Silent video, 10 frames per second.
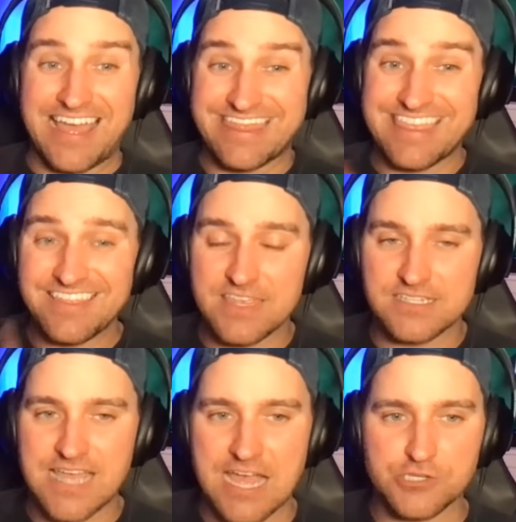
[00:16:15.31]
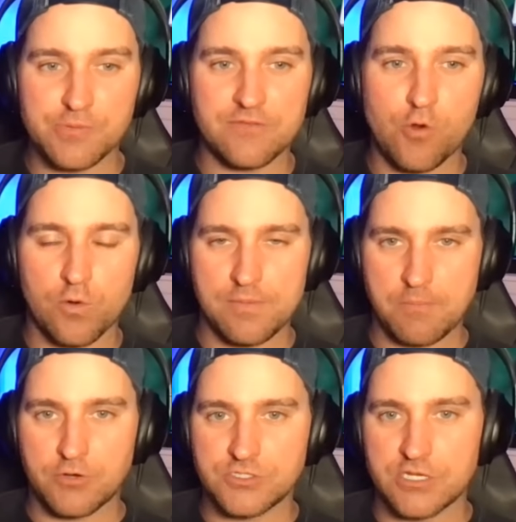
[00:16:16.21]
I think the attachment of
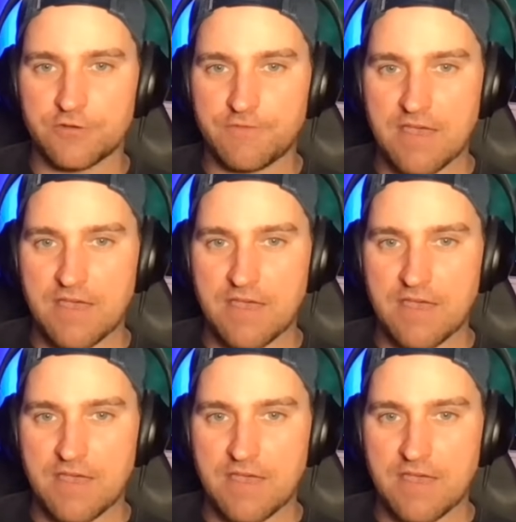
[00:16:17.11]
Corbin Burnes under